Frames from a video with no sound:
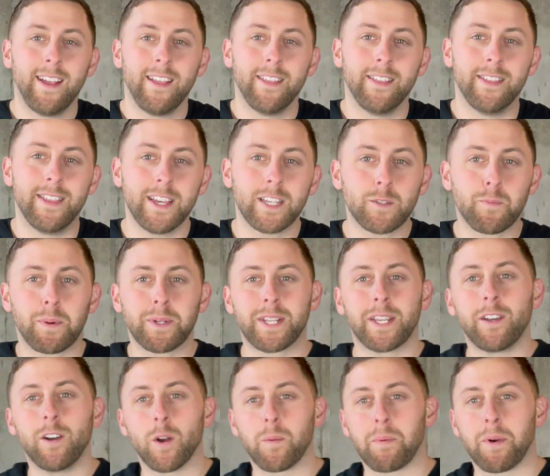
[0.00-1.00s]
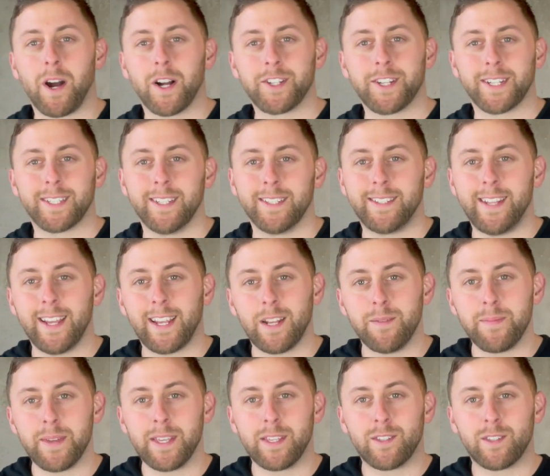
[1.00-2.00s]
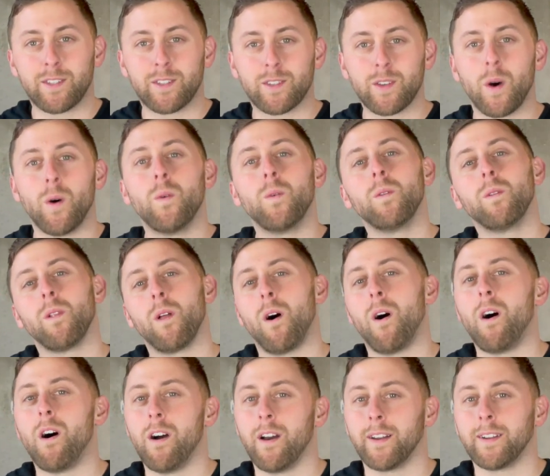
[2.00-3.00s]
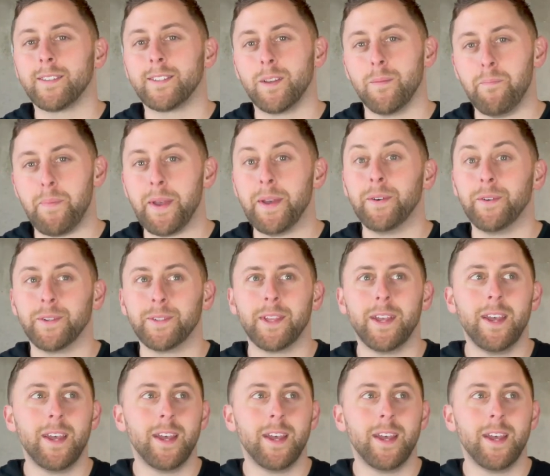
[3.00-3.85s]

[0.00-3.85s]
this particular project has taken me so long to build.